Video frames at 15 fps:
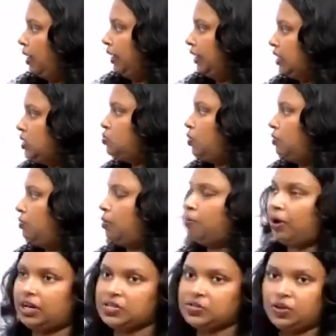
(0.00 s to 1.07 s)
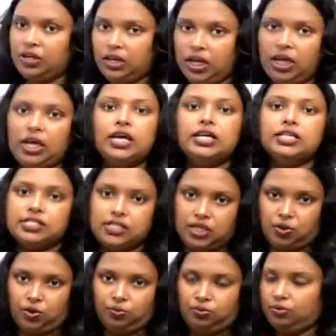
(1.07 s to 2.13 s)
minus 1, 1 minus 1,
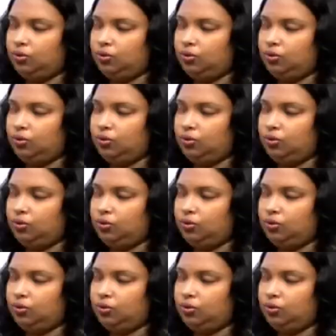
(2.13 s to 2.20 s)
0.